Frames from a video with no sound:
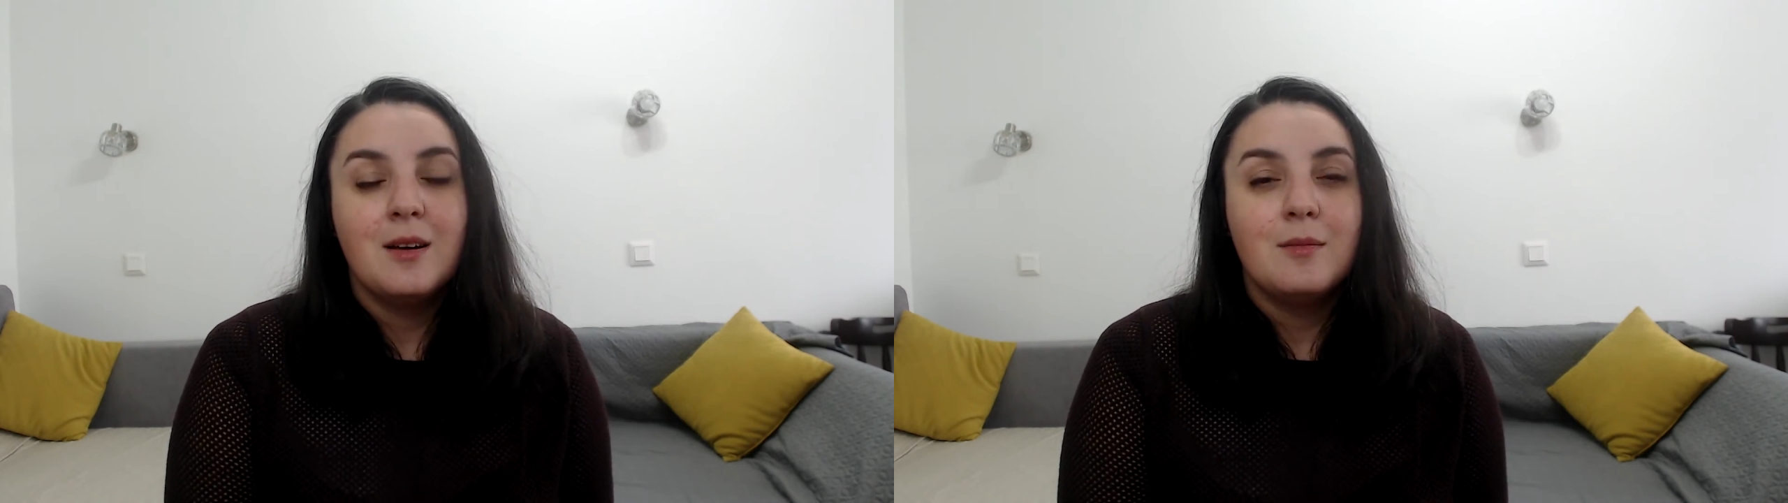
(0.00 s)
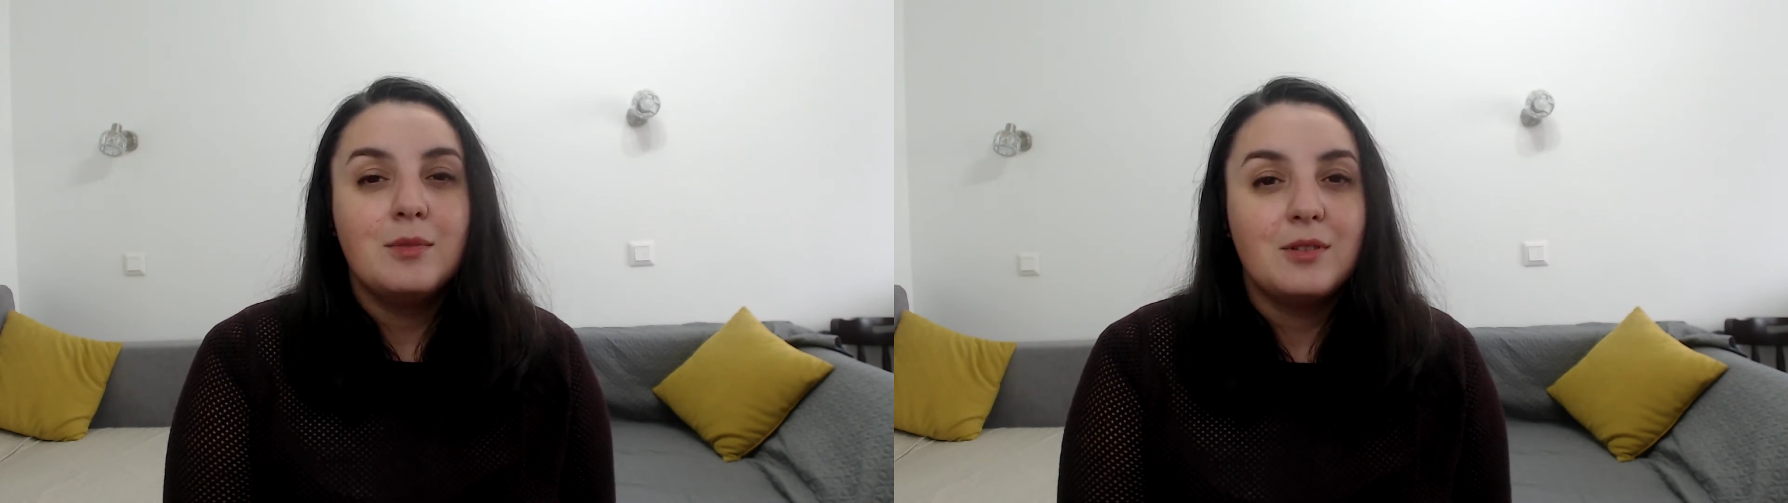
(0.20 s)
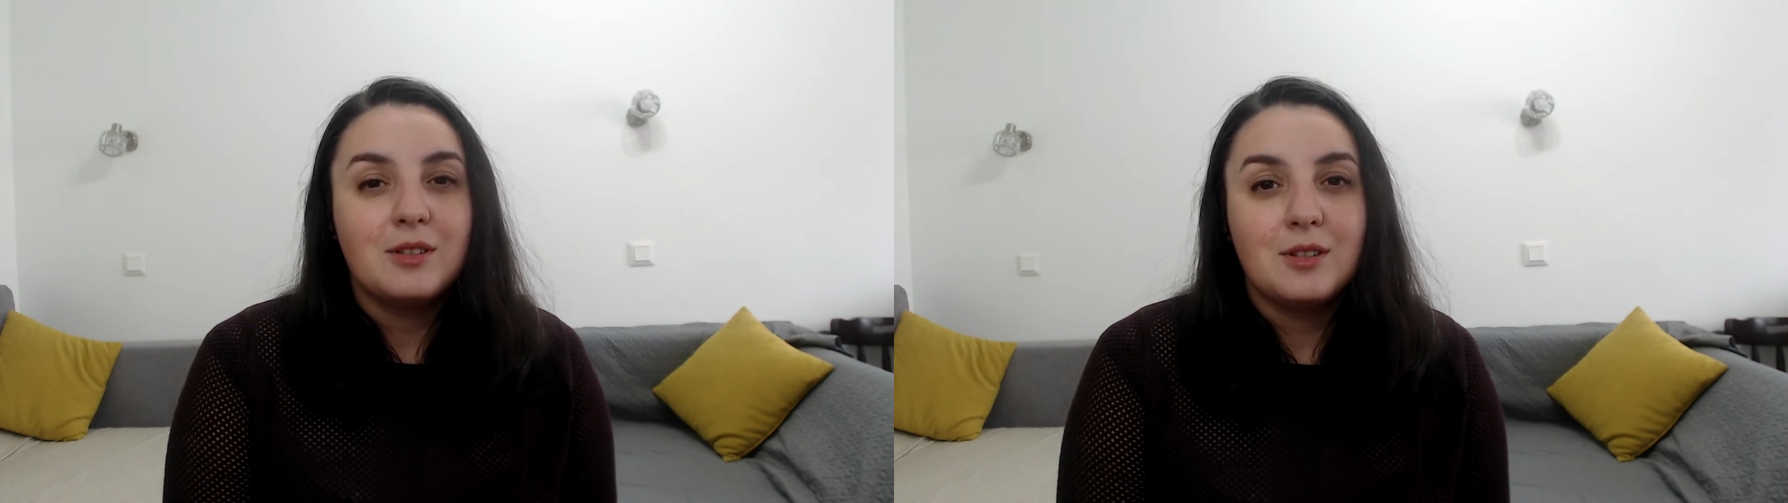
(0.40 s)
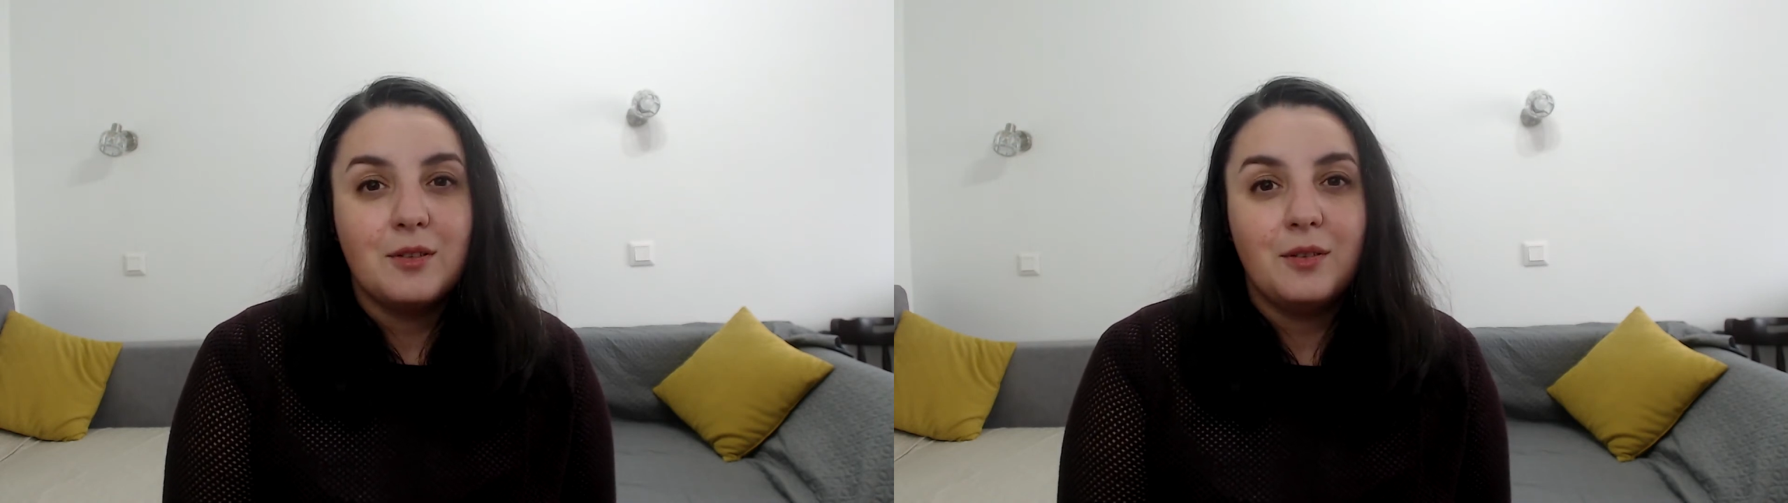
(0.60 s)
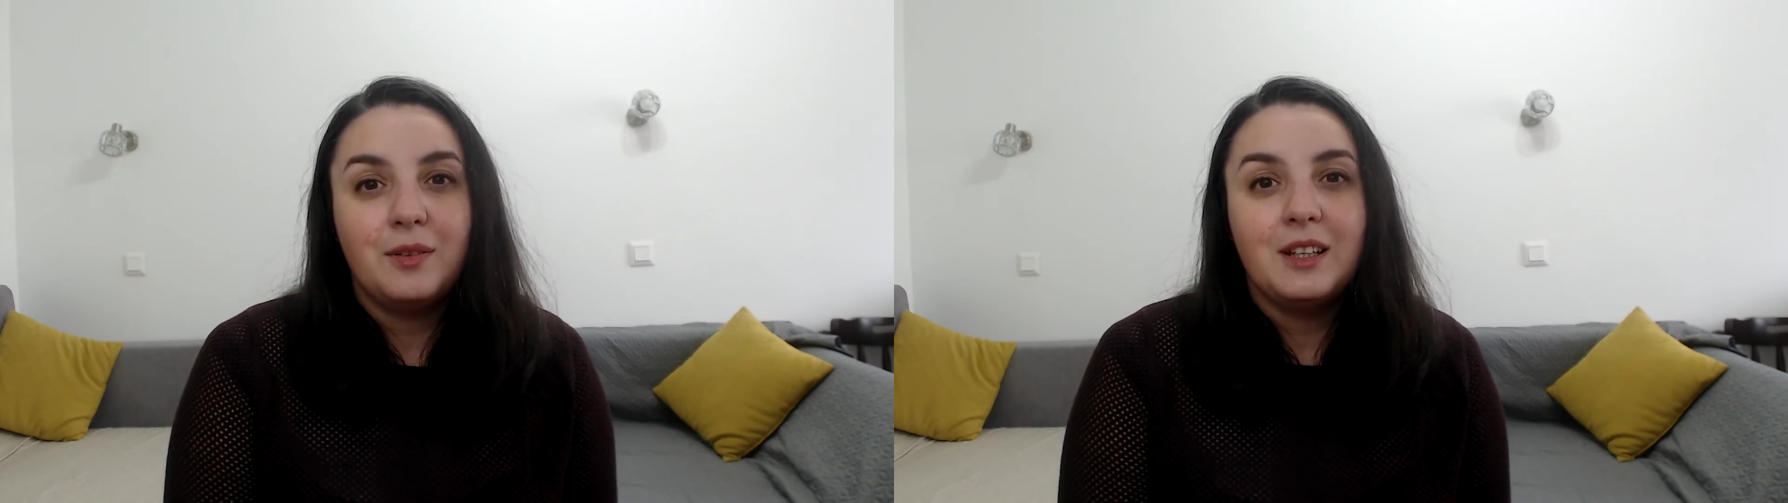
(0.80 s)
books you
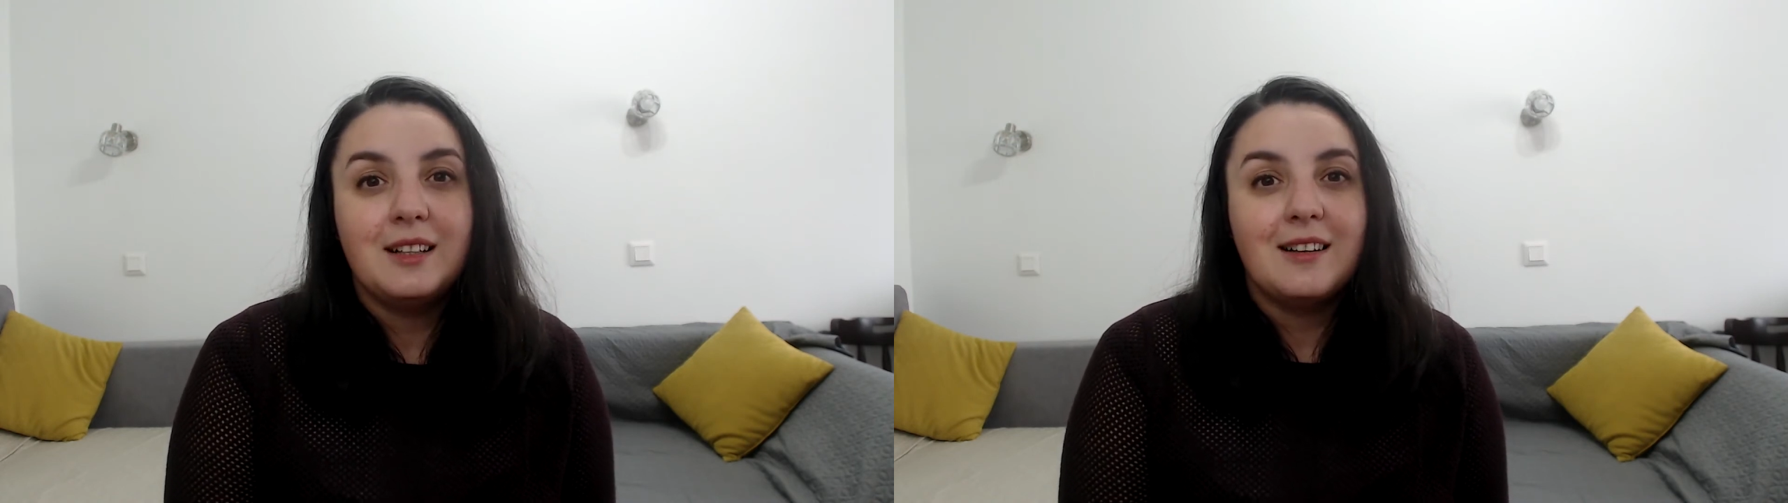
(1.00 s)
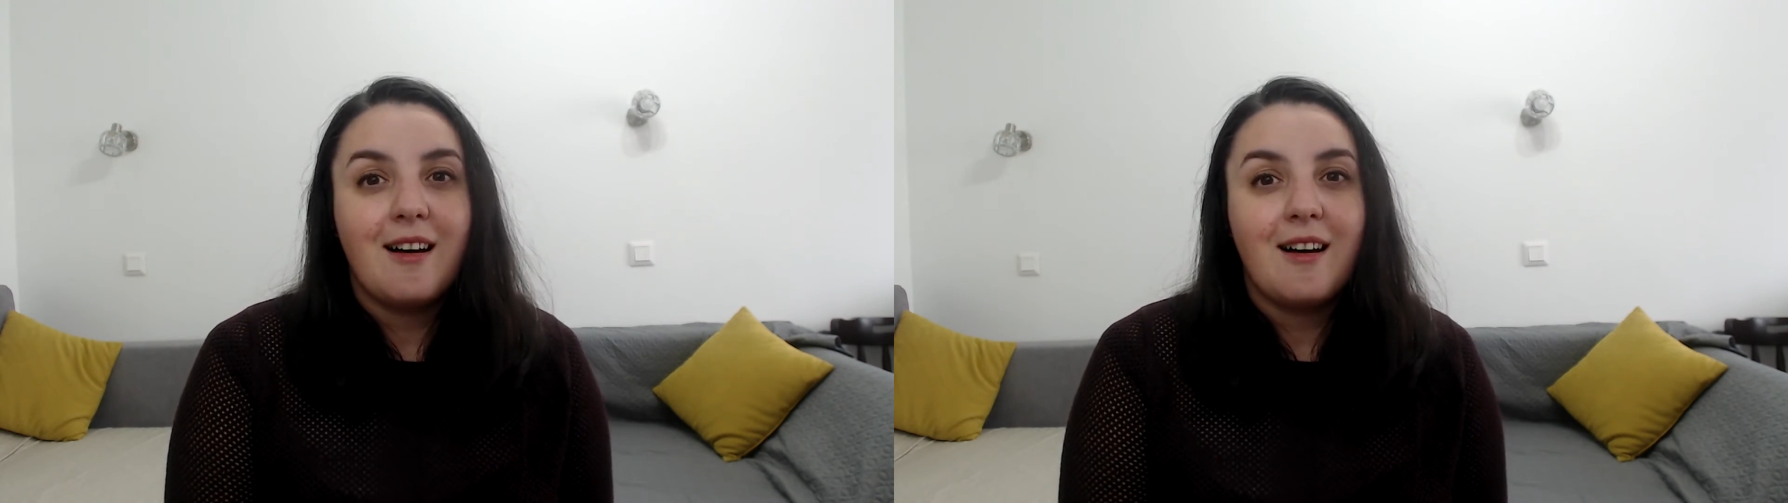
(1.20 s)
feel